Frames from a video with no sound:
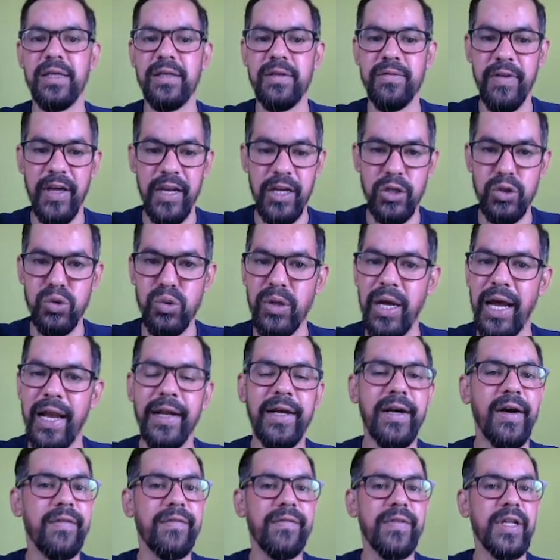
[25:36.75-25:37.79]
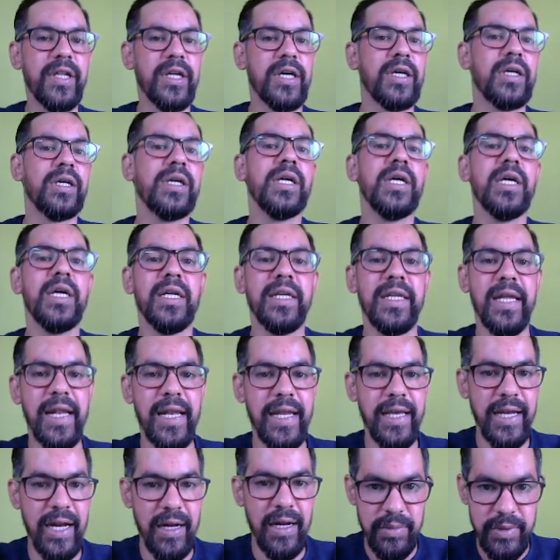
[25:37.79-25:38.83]
Very soon I'll come with a
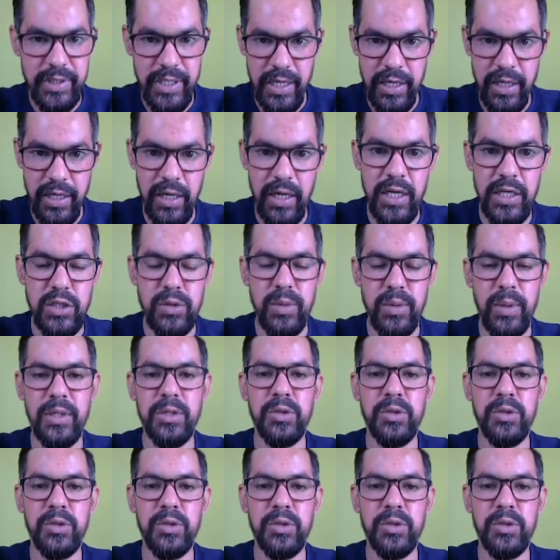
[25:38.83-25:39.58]
Telegram channel as well,